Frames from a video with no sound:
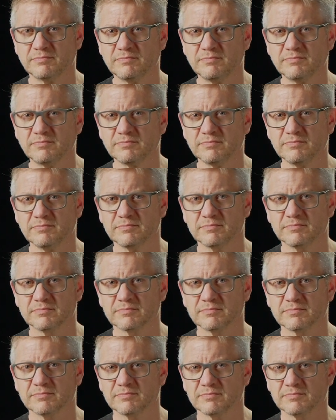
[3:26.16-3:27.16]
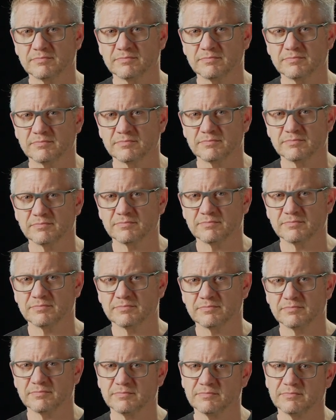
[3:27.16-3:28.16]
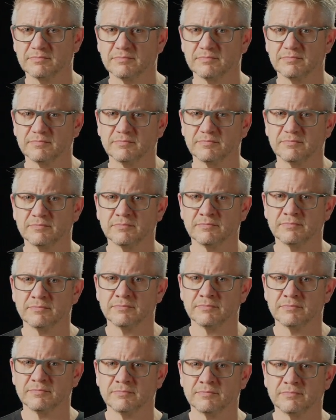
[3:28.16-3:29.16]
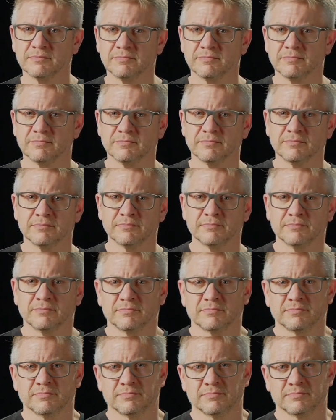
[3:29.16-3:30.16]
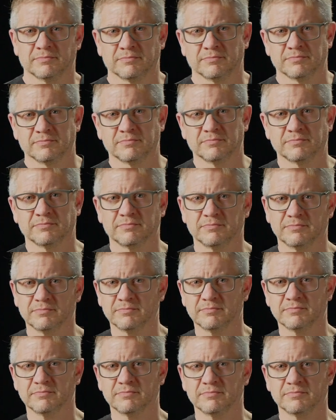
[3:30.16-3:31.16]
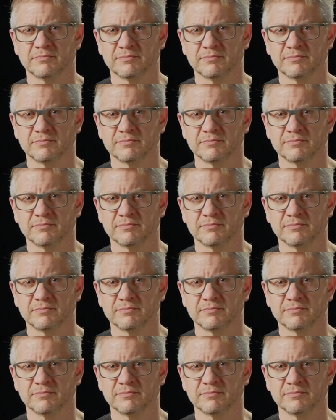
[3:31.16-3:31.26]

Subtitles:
This person isn't speaking.